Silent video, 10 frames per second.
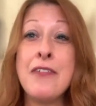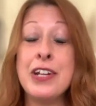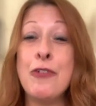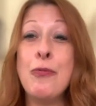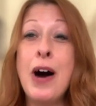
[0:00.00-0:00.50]
we have
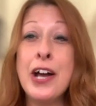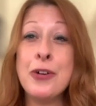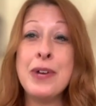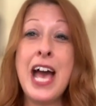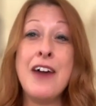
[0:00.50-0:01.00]
enough
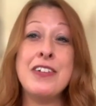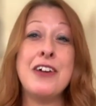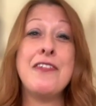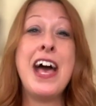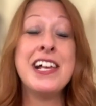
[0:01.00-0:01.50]
water, we have
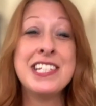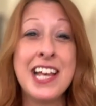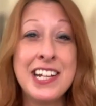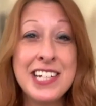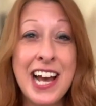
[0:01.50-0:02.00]
enough hand
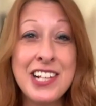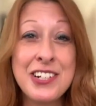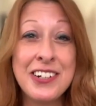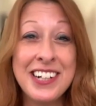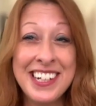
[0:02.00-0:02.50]

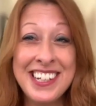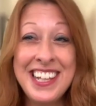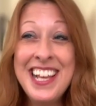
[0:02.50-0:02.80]
sanitizer.